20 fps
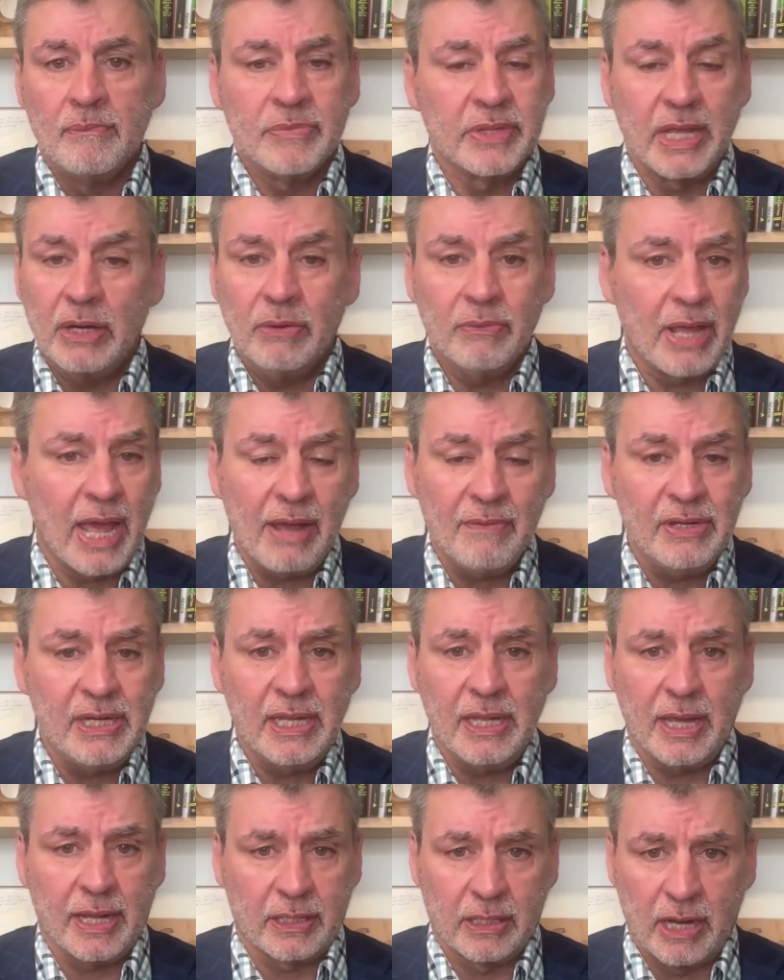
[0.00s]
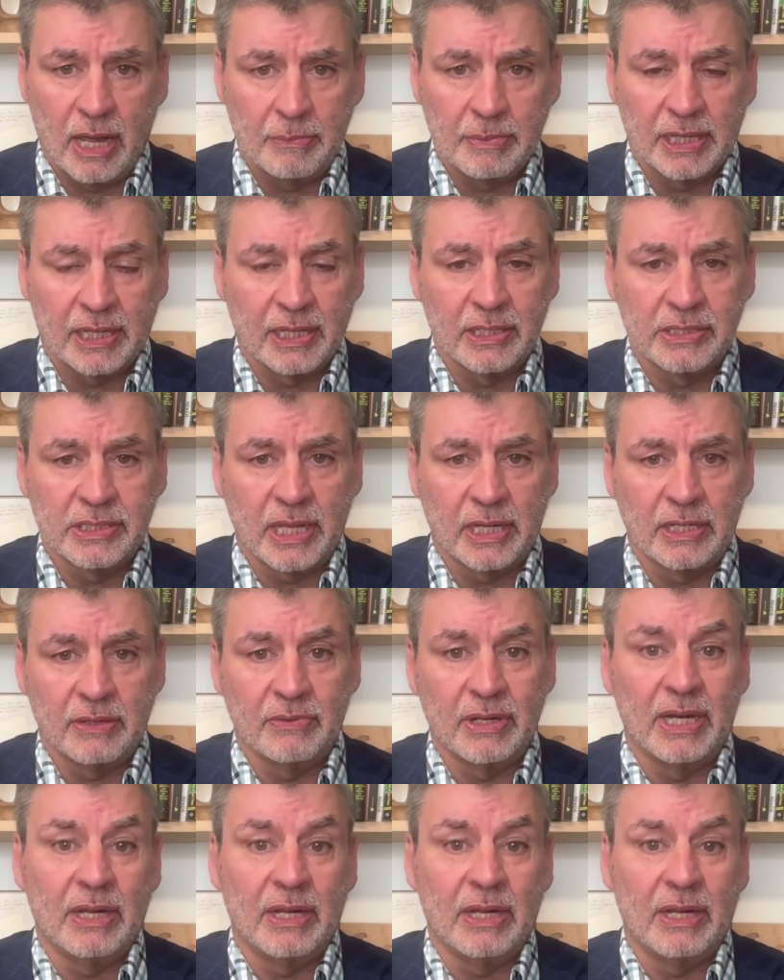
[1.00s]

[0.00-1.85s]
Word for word: They don't have any economic incentive,